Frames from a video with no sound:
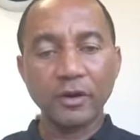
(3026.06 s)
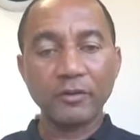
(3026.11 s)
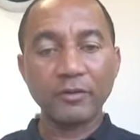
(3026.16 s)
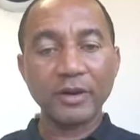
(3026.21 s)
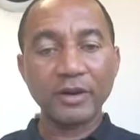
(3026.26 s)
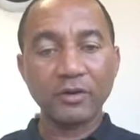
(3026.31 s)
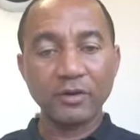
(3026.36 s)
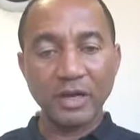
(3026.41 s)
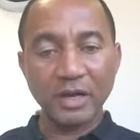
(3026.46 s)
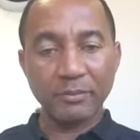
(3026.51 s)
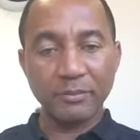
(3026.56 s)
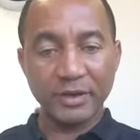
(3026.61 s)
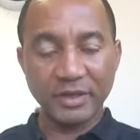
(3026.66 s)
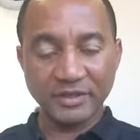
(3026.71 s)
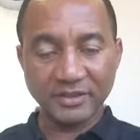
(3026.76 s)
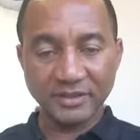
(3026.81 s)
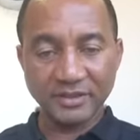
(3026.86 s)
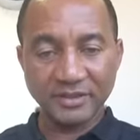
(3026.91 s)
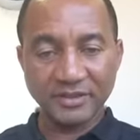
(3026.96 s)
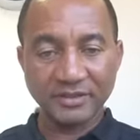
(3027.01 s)
a regular
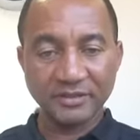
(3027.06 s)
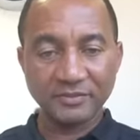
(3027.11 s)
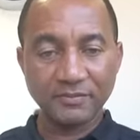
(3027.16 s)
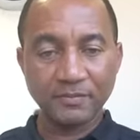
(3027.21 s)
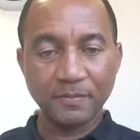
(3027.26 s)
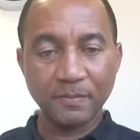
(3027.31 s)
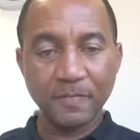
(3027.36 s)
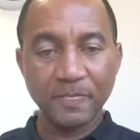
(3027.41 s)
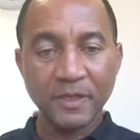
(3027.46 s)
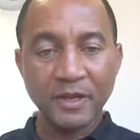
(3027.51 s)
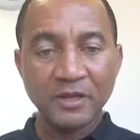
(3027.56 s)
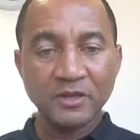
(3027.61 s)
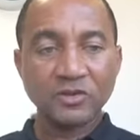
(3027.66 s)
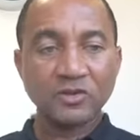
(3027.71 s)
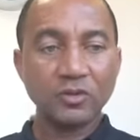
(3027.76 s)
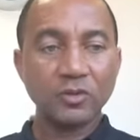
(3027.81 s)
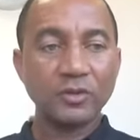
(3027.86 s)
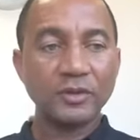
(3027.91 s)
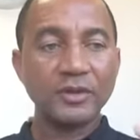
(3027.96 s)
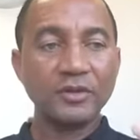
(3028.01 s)
basis.
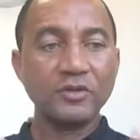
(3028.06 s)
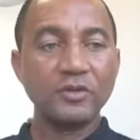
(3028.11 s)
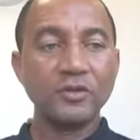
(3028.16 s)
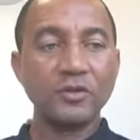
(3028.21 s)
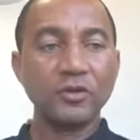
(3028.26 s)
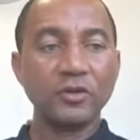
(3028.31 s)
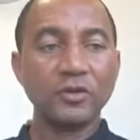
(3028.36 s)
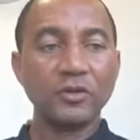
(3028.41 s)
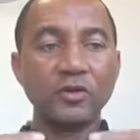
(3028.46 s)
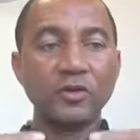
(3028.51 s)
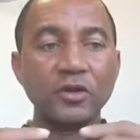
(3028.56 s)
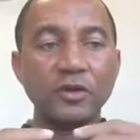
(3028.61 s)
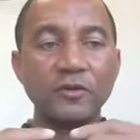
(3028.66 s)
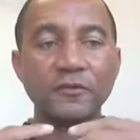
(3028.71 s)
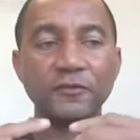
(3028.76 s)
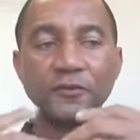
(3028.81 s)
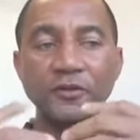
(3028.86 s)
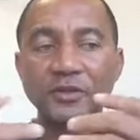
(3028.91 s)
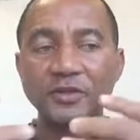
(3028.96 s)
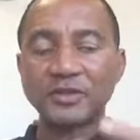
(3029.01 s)
So you know,
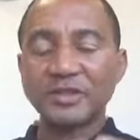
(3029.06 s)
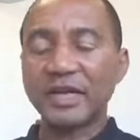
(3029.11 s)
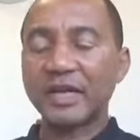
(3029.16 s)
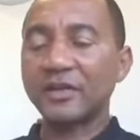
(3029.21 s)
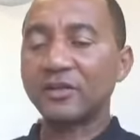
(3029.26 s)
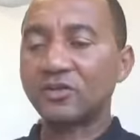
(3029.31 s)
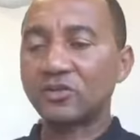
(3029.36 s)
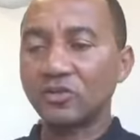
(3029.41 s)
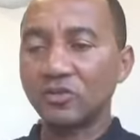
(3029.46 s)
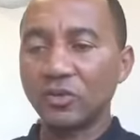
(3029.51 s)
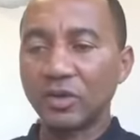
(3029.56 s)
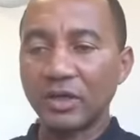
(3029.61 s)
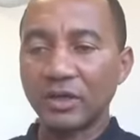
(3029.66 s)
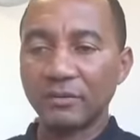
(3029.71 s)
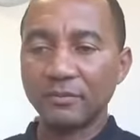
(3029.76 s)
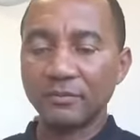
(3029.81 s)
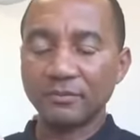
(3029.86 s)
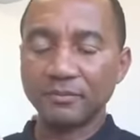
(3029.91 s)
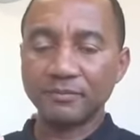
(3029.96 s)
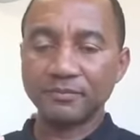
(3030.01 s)
if you decide
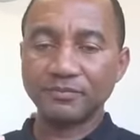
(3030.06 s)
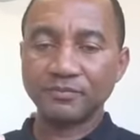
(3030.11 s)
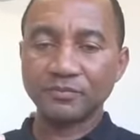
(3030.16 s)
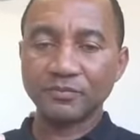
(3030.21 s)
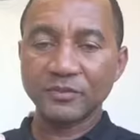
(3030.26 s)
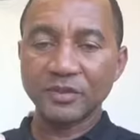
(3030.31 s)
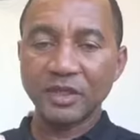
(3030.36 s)
to